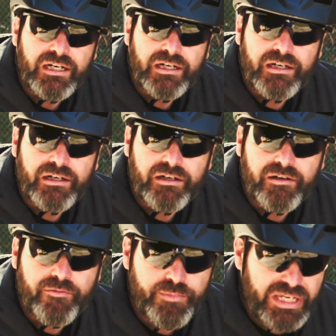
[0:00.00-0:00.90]

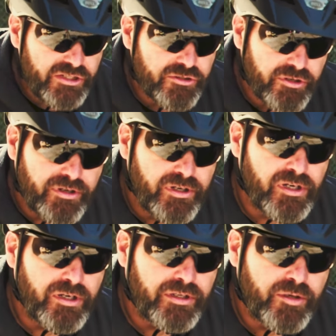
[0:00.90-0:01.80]
uh, major
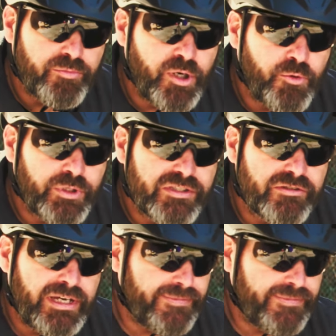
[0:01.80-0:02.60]
uh, components. You